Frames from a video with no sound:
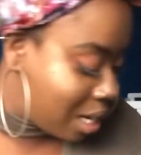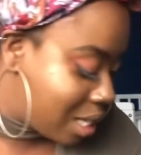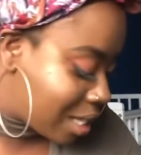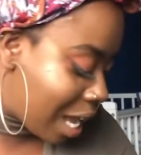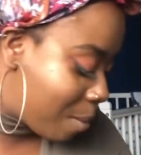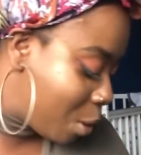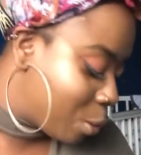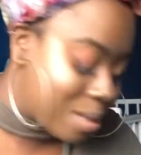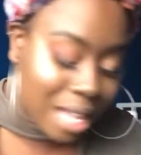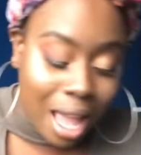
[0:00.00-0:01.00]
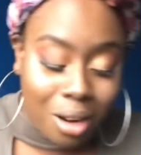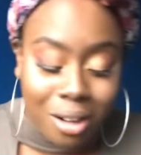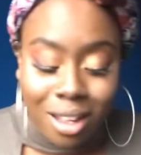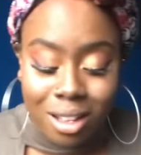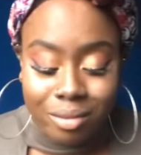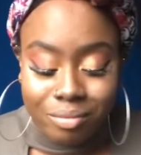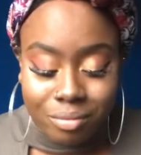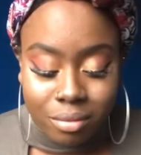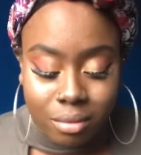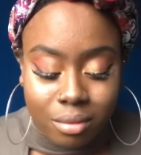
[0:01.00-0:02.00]
It's getting me upset, like,
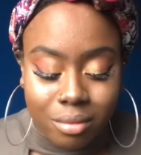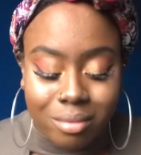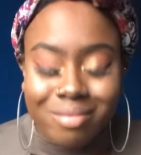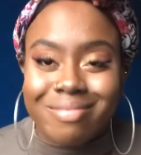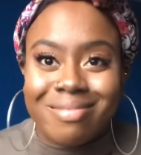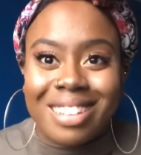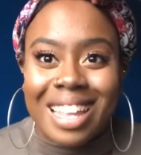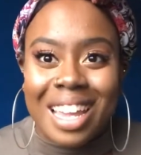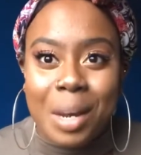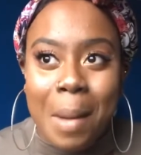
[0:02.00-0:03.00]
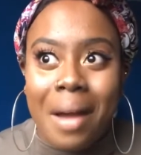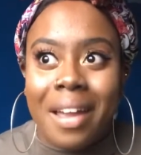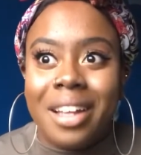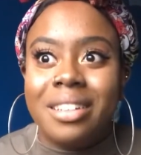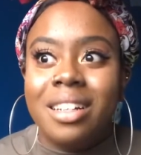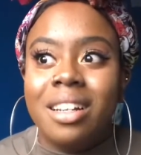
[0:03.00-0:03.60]
thinking about it.